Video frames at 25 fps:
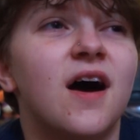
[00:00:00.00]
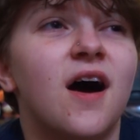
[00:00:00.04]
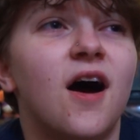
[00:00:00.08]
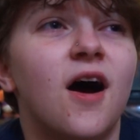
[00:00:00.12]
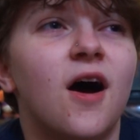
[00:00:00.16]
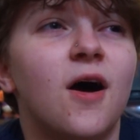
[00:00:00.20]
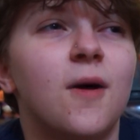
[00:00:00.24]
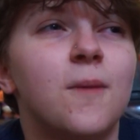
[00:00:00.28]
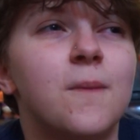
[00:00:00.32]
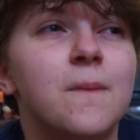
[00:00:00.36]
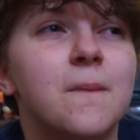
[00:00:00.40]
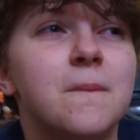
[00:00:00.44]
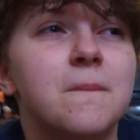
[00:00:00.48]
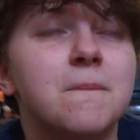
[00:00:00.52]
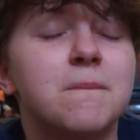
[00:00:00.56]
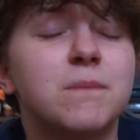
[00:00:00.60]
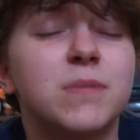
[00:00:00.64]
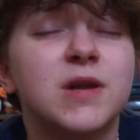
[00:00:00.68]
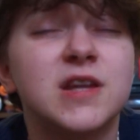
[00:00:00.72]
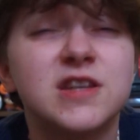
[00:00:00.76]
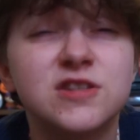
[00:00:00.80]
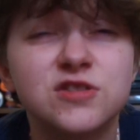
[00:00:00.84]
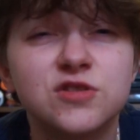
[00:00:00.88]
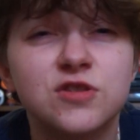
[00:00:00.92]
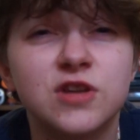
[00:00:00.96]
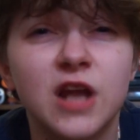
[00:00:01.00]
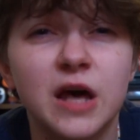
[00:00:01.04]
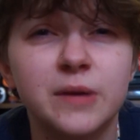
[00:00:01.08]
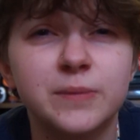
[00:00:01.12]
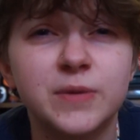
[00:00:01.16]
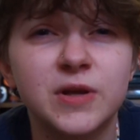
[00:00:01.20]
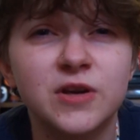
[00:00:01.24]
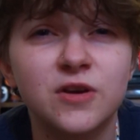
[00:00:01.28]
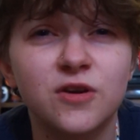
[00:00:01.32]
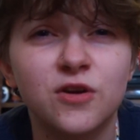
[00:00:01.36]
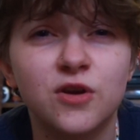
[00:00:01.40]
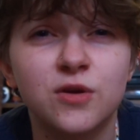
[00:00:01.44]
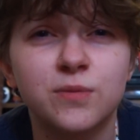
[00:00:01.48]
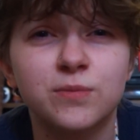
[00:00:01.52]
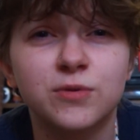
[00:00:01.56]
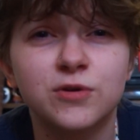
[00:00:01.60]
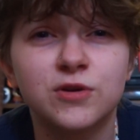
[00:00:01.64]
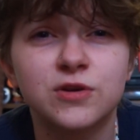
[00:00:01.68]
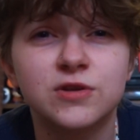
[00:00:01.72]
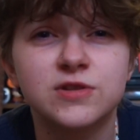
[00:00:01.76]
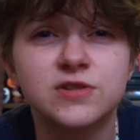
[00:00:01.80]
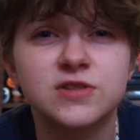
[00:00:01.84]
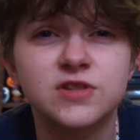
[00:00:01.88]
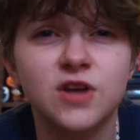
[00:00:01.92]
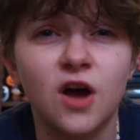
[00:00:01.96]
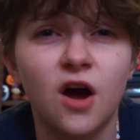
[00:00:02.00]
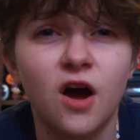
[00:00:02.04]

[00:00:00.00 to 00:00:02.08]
um, please do let me know because